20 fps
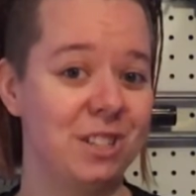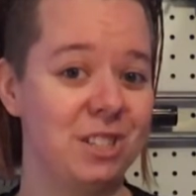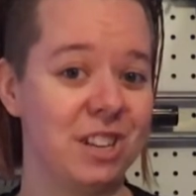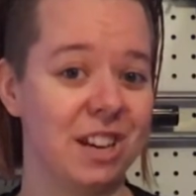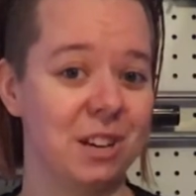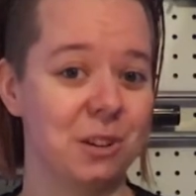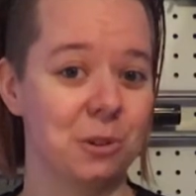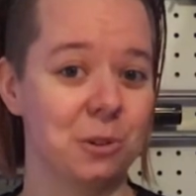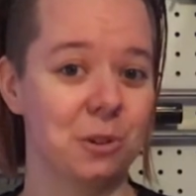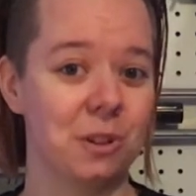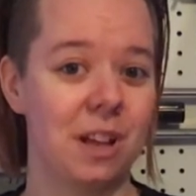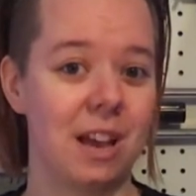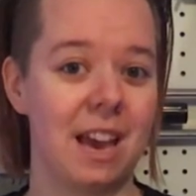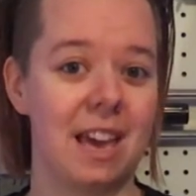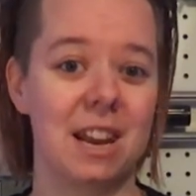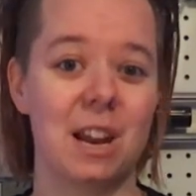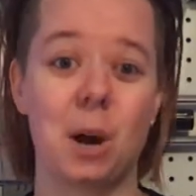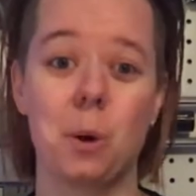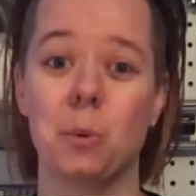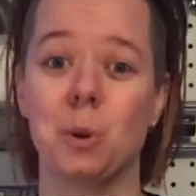channel
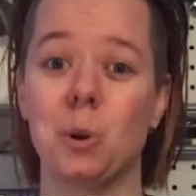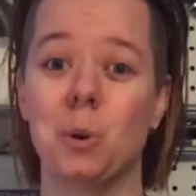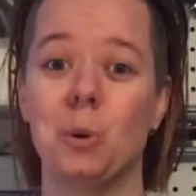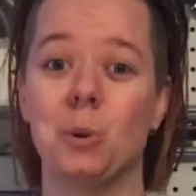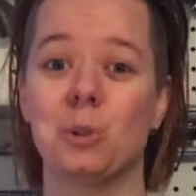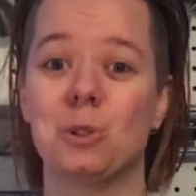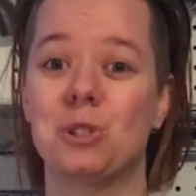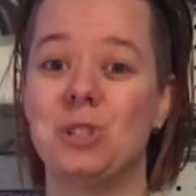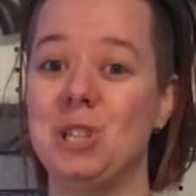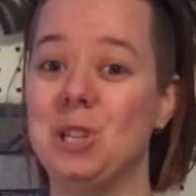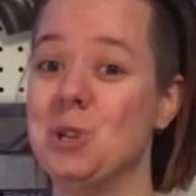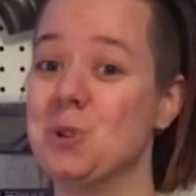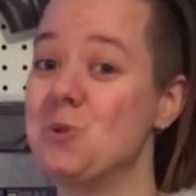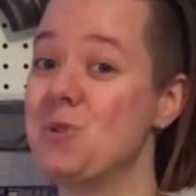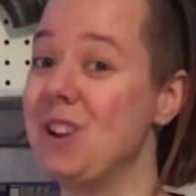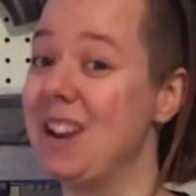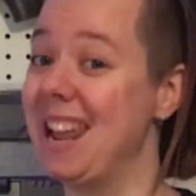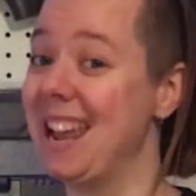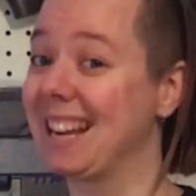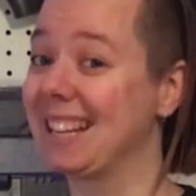and I will all see
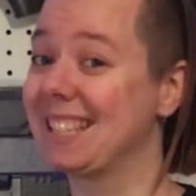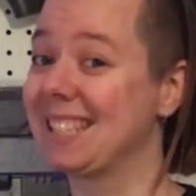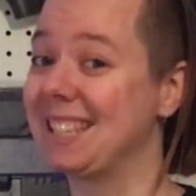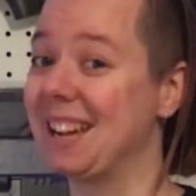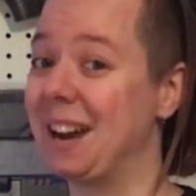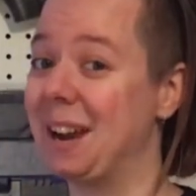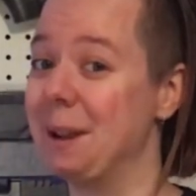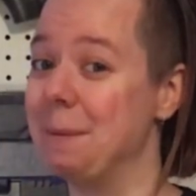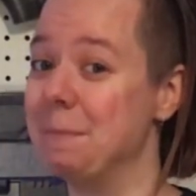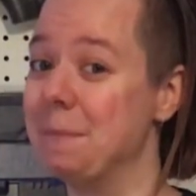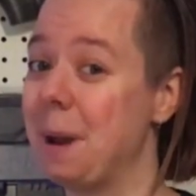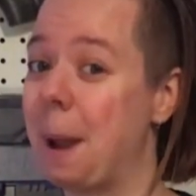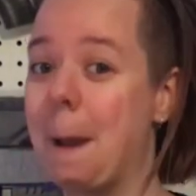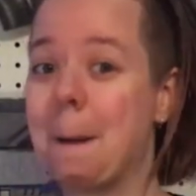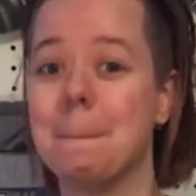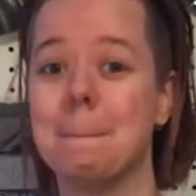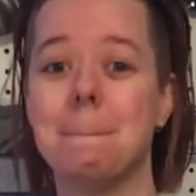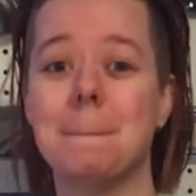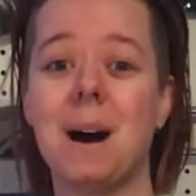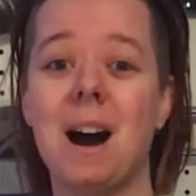you next time.
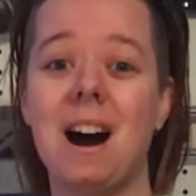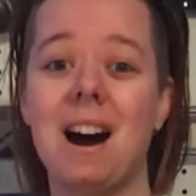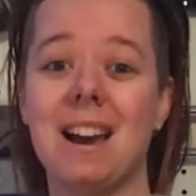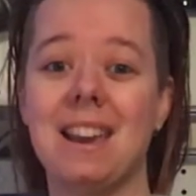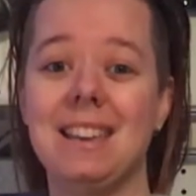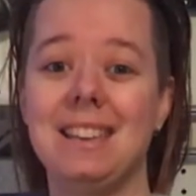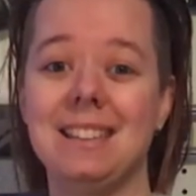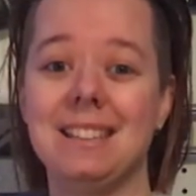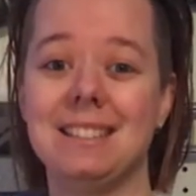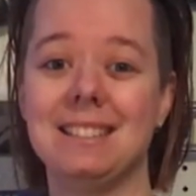Bye!